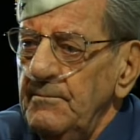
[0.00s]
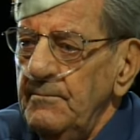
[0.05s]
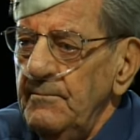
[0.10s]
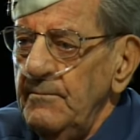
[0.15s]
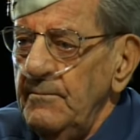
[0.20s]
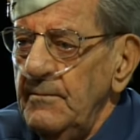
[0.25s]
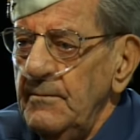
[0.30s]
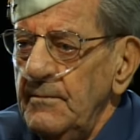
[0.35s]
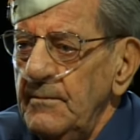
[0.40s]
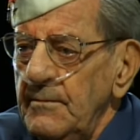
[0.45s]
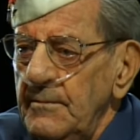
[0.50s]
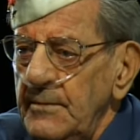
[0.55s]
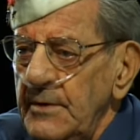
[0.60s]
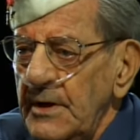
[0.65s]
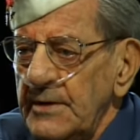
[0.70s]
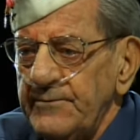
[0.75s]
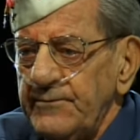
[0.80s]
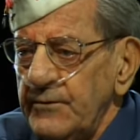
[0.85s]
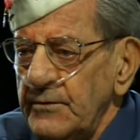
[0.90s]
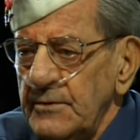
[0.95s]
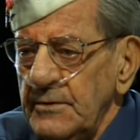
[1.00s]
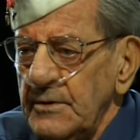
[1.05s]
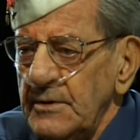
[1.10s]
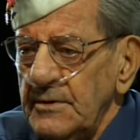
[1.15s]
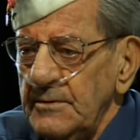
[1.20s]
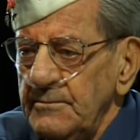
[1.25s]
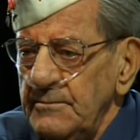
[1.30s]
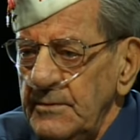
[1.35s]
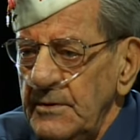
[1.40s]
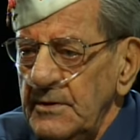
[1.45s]
not for
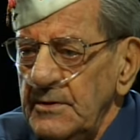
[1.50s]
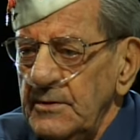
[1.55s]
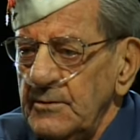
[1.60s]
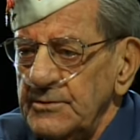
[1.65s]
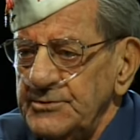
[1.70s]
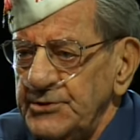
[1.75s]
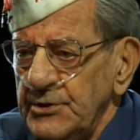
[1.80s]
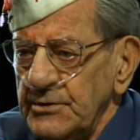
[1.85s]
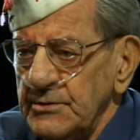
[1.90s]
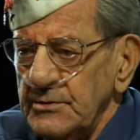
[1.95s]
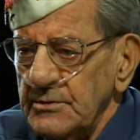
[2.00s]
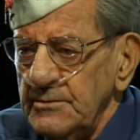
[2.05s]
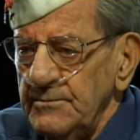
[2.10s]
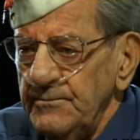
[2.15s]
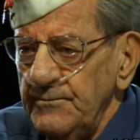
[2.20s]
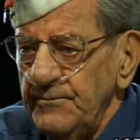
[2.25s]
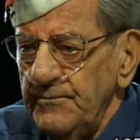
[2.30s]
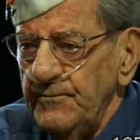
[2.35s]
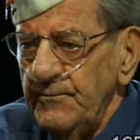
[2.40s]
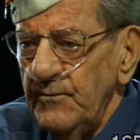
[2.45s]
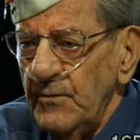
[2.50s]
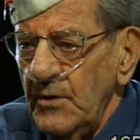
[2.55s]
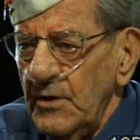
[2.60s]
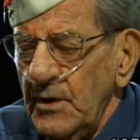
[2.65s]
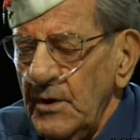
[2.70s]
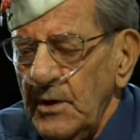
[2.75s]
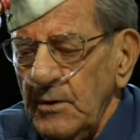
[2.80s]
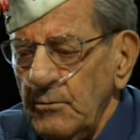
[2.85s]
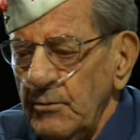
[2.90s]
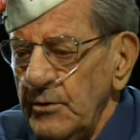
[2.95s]
a, jungle. And we,
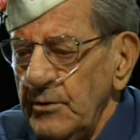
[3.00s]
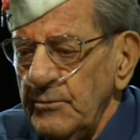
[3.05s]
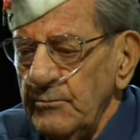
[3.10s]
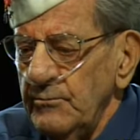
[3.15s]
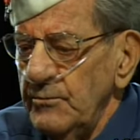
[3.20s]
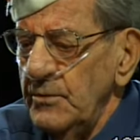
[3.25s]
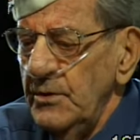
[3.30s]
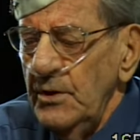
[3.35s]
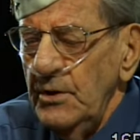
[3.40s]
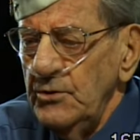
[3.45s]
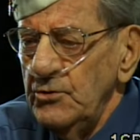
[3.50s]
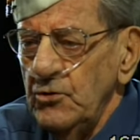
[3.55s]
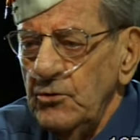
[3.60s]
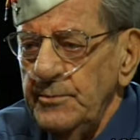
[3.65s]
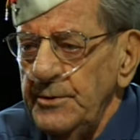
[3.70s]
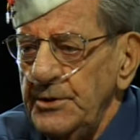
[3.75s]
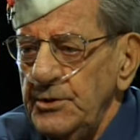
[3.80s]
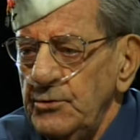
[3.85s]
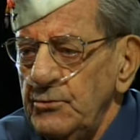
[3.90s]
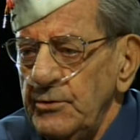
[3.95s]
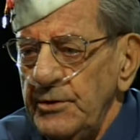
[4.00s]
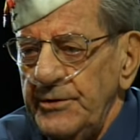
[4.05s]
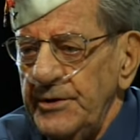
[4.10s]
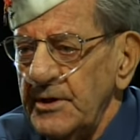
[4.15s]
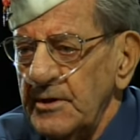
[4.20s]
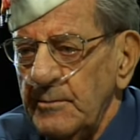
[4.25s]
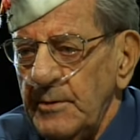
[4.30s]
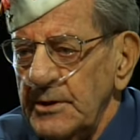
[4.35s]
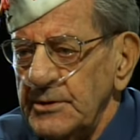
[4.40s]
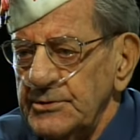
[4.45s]
nobody knew anything about the
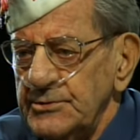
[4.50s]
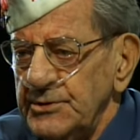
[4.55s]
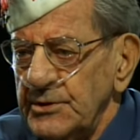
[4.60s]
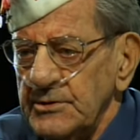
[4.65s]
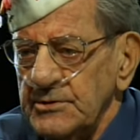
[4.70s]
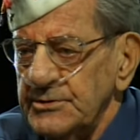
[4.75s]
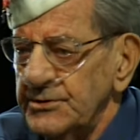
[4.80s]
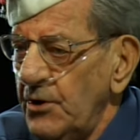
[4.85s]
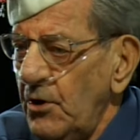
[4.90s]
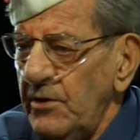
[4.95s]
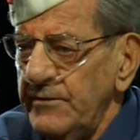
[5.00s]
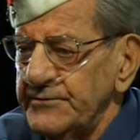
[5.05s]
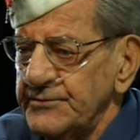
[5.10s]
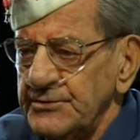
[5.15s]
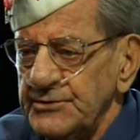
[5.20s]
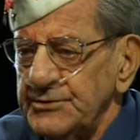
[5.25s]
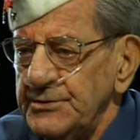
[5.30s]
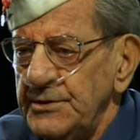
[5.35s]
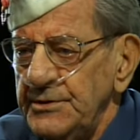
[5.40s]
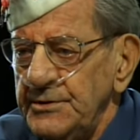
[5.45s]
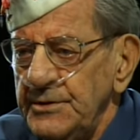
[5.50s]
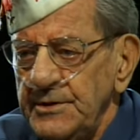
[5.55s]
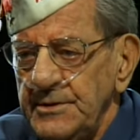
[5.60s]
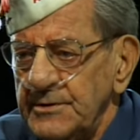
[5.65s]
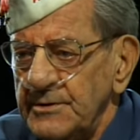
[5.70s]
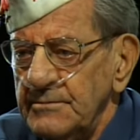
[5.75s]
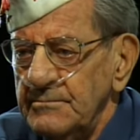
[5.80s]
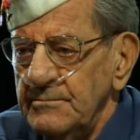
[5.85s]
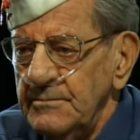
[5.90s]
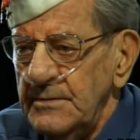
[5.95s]
jungle. The officers didn't either.
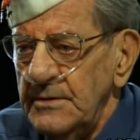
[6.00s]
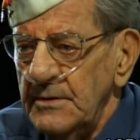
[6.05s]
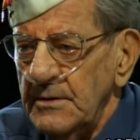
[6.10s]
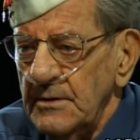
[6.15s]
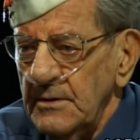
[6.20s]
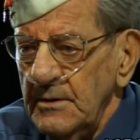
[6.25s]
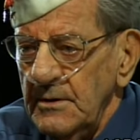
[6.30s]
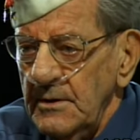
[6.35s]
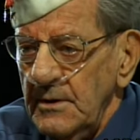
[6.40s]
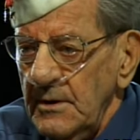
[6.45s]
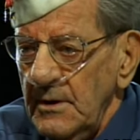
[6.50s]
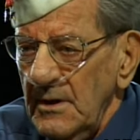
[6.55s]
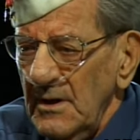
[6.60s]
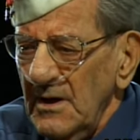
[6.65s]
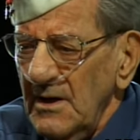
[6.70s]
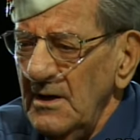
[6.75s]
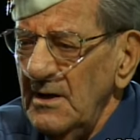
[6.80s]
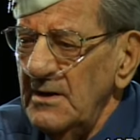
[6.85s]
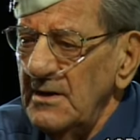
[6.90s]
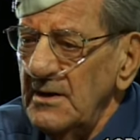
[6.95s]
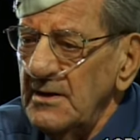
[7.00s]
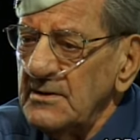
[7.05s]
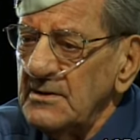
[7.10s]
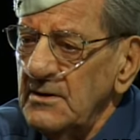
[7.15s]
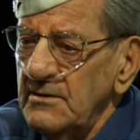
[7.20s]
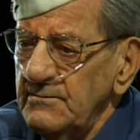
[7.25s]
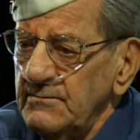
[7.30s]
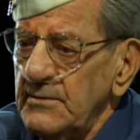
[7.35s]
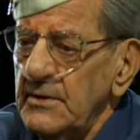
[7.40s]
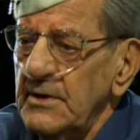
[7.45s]
And that, that,
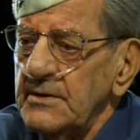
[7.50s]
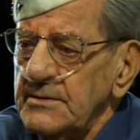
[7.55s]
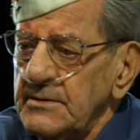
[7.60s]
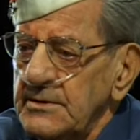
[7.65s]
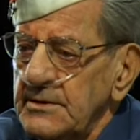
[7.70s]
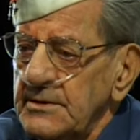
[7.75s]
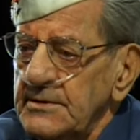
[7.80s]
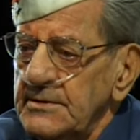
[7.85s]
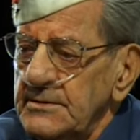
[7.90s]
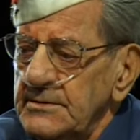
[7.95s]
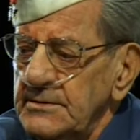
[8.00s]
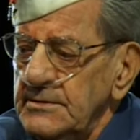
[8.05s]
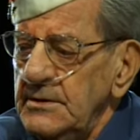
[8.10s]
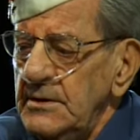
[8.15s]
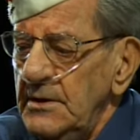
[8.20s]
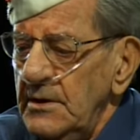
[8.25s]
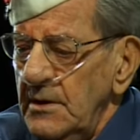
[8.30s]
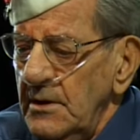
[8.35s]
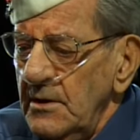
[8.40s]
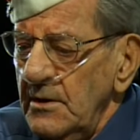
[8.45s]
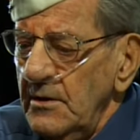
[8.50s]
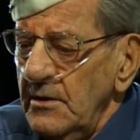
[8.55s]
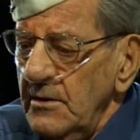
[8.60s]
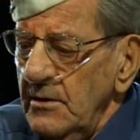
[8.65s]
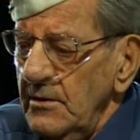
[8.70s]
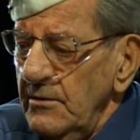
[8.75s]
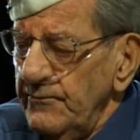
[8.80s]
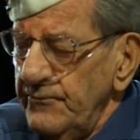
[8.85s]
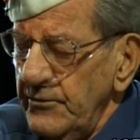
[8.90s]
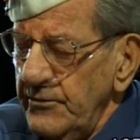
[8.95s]
that uh, for the
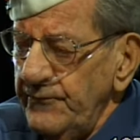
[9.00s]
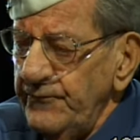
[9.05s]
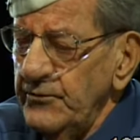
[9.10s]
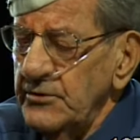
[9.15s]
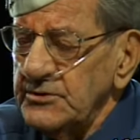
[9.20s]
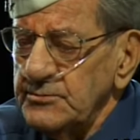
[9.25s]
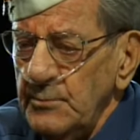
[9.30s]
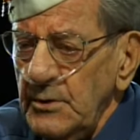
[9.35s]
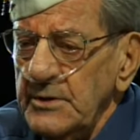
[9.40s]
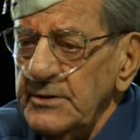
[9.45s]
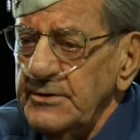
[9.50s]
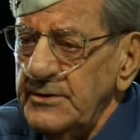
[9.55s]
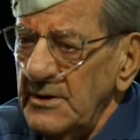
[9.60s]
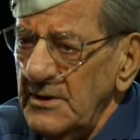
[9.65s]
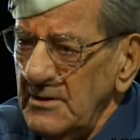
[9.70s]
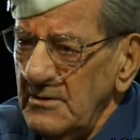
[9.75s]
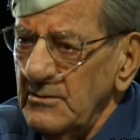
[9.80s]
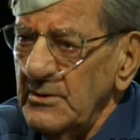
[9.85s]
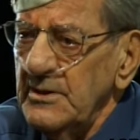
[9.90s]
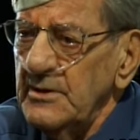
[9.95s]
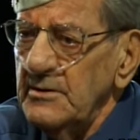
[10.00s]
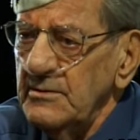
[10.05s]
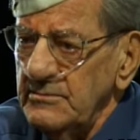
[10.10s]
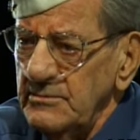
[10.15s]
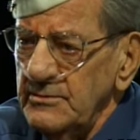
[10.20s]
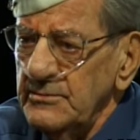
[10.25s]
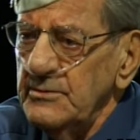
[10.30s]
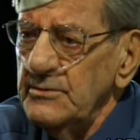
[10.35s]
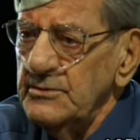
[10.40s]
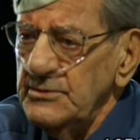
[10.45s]
first month there, it was,
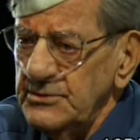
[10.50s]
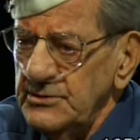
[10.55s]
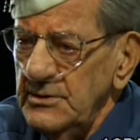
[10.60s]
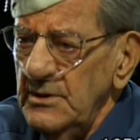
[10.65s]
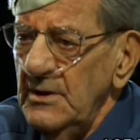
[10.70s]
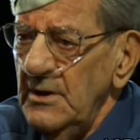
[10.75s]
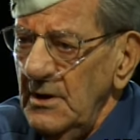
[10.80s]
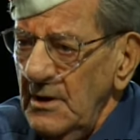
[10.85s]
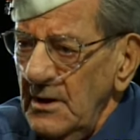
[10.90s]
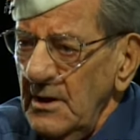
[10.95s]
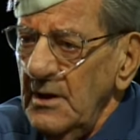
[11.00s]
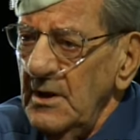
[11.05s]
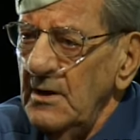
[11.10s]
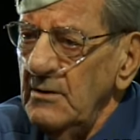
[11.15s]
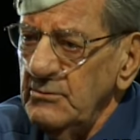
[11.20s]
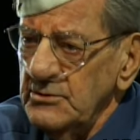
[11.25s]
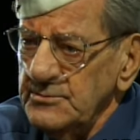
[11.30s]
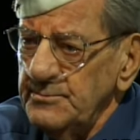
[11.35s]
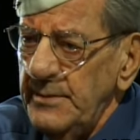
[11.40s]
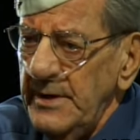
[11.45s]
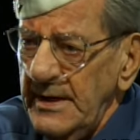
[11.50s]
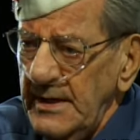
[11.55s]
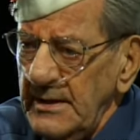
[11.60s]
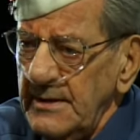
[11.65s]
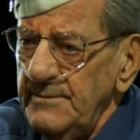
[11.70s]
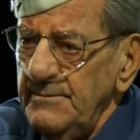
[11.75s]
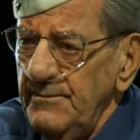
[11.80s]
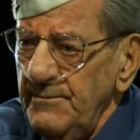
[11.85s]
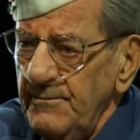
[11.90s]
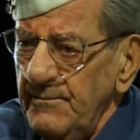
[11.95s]
it was bad.
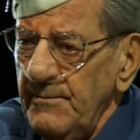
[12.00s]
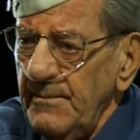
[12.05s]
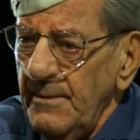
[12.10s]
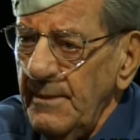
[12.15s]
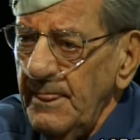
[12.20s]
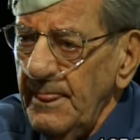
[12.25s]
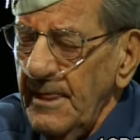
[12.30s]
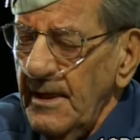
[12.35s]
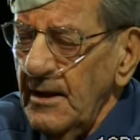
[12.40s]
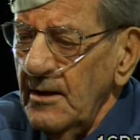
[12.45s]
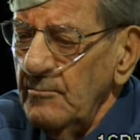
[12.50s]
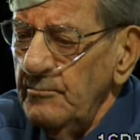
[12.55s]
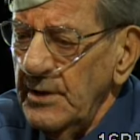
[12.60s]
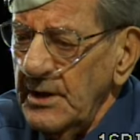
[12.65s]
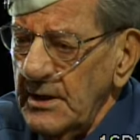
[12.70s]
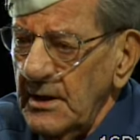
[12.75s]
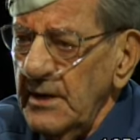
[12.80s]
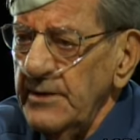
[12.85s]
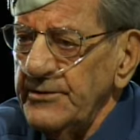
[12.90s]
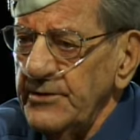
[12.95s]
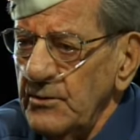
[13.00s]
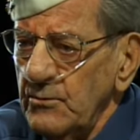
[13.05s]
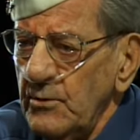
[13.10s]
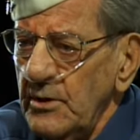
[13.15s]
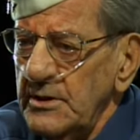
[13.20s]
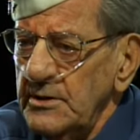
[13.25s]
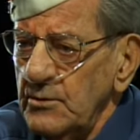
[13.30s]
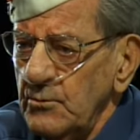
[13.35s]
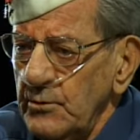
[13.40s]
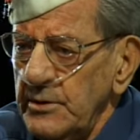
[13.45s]
MacArthur wanted to win a
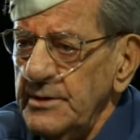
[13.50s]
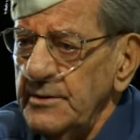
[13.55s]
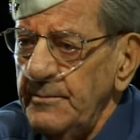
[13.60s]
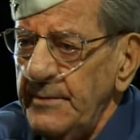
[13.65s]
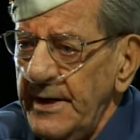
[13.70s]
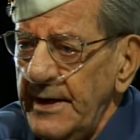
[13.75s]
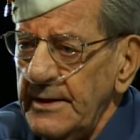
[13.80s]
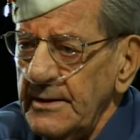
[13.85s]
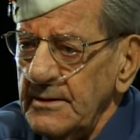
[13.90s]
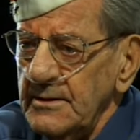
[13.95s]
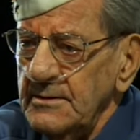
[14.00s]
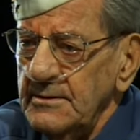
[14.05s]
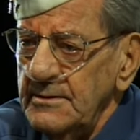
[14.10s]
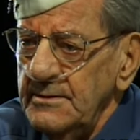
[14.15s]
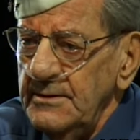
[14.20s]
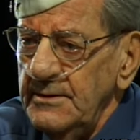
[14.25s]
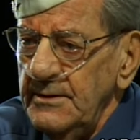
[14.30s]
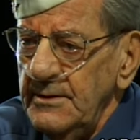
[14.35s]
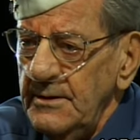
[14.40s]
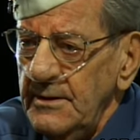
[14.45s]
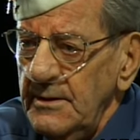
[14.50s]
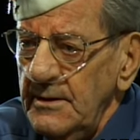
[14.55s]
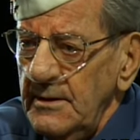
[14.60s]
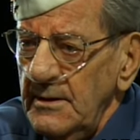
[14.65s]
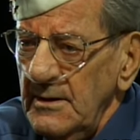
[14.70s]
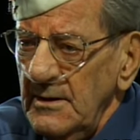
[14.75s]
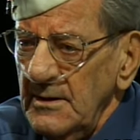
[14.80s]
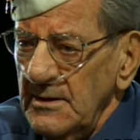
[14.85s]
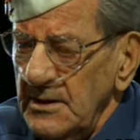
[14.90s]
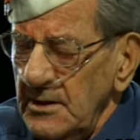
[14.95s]
battle. He
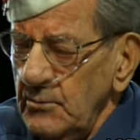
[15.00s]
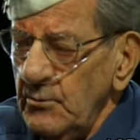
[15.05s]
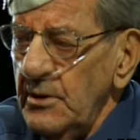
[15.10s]
wanted to